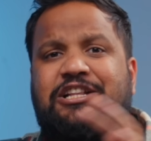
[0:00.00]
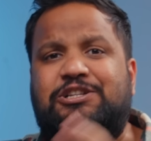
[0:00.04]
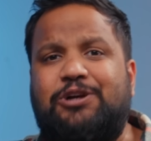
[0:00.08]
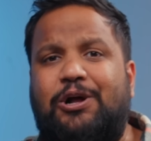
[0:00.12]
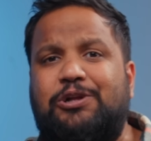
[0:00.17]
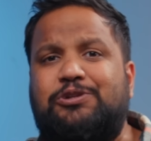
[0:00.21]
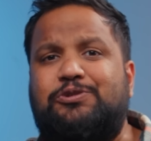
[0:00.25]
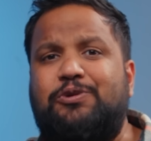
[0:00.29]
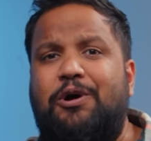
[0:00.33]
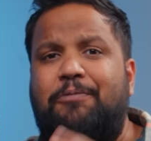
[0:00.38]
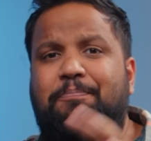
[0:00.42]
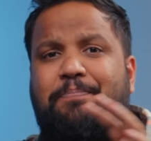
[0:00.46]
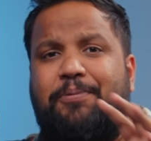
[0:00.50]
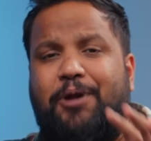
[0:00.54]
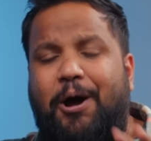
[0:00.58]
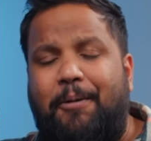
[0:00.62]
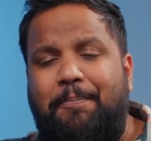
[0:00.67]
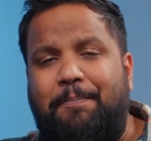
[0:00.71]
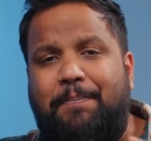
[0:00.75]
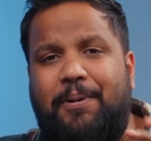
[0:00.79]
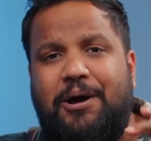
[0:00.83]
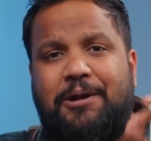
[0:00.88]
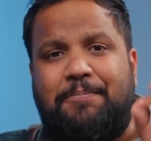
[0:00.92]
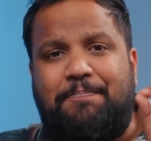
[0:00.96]
it's also a
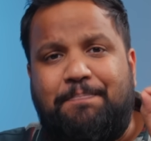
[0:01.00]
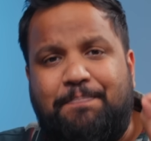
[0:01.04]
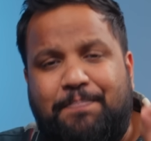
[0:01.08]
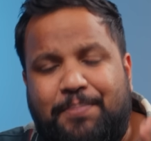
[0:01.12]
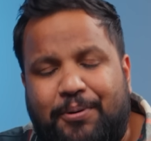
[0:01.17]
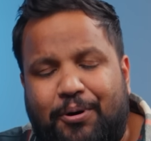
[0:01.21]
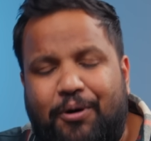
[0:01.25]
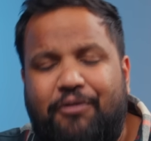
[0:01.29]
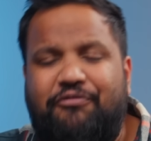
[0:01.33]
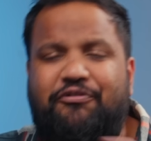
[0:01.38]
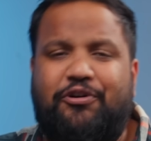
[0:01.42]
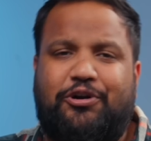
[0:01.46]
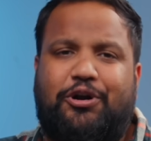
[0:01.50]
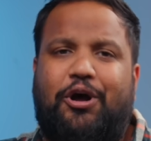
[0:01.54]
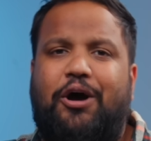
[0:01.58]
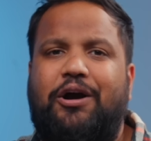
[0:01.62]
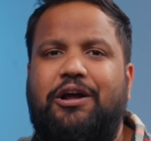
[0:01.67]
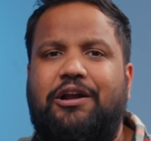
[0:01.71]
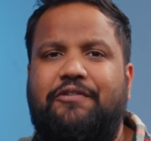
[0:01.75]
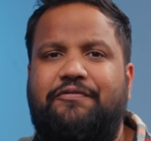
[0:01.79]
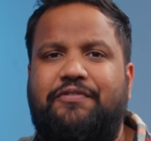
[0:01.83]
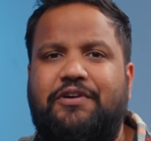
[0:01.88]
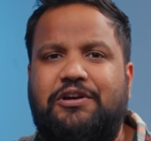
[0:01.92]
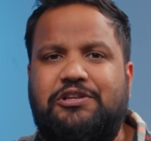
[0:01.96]
proper pro
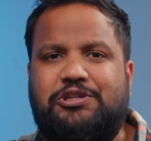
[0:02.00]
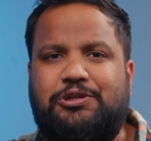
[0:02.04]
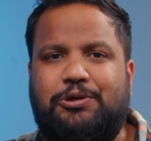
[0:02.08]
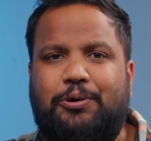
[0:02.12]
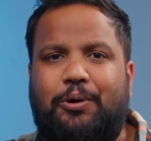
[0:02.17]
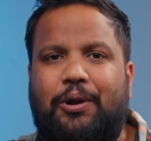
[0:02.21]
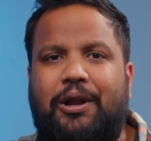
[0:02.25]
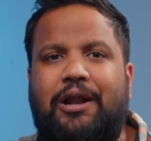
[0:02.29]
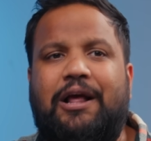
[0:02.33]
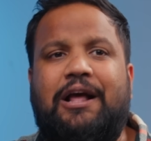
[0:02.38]
photographer's tool.